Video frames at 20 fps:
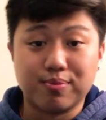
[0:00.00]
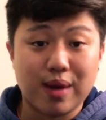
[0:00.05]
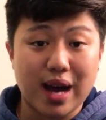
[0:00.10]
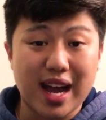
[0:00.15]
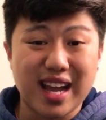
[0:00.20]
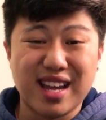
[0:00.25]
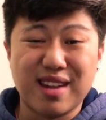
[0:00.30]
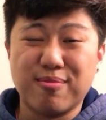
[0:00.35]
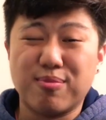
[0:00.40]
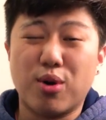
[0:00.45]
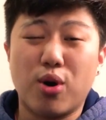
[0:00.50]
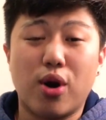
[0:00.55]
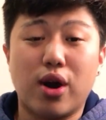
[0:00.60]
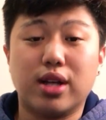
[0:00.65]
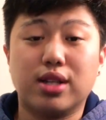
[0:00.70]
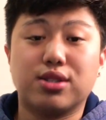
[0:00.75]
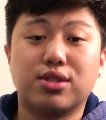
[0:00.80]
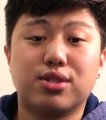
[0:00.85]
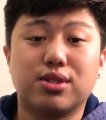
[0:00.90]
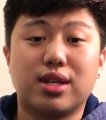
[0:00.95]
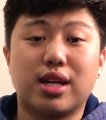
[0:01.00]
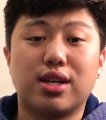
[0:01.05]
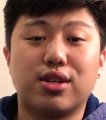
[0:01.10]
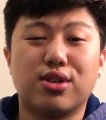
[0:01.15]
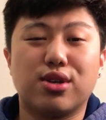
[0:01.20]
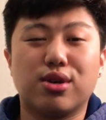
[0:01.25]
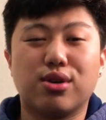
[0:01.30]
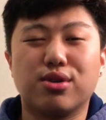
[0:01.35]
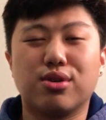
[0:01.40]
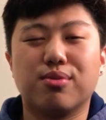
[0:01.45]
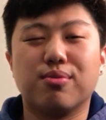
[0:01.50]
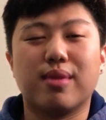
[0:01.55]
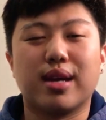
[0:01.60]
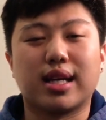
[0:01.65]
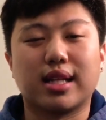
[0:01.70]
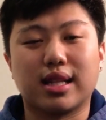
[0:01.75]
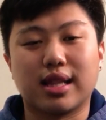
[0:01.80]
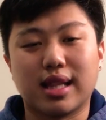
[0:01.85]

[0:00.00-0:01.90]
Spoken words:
buy-in point, so that you make